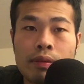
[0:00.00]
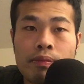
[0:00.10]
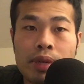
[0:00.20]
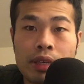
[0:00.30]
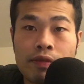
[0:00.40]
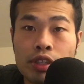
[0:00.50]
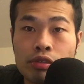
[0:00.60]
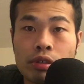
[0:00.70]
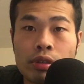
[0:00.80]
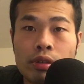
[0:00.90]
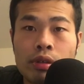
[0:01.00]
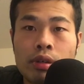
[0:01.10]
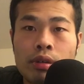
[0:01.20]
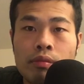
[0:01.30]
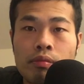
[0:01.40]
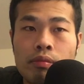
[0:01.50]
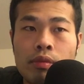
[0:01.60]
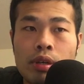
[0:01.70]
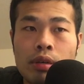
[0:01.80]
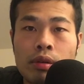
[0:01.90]
beneficial.
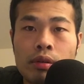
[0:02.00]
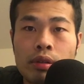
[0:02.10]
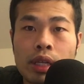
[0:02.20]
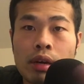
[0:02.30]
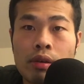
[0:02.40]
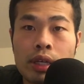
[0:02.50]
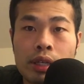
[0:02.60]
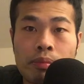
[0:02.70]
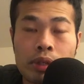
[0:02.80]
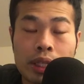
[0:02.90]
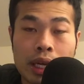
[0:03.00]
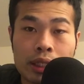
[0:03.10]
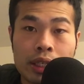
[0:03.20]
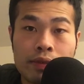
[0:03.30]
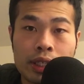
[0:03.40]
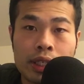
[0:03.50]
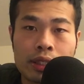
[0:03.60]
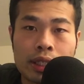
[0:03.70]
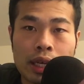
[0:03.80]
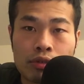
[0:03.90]
Not only the productivity
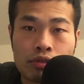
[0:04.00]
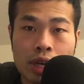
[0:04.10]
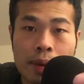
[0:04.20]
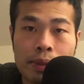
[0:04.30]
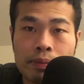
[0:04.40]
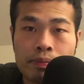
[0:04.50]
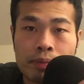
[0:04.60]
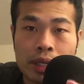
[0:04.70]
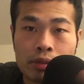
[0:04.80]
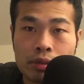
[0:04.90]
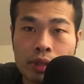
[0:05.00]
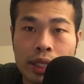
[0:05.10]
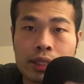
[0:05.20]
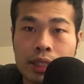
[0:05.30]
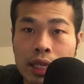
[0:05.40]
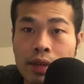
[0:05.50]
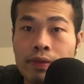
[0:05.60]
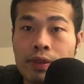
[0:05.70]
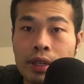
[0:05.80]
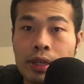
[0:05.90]
is not drop, but also they can
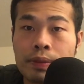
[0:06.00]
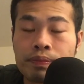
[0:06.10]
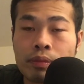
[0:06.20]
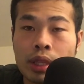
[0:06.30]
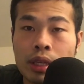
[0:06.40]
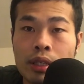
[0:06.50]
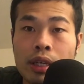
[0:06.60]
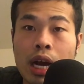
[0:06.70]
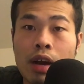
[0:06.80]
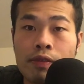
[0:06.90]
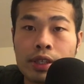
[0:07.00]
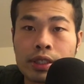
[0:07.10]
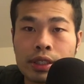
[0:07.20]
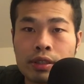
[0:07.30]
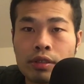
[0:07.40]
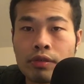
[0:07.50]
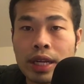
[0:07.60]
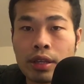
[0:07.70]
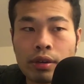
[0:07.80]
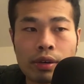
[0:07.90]
save the office
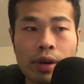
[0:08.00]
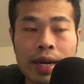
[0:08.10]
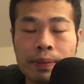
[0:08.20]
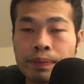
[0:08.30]
rental, right?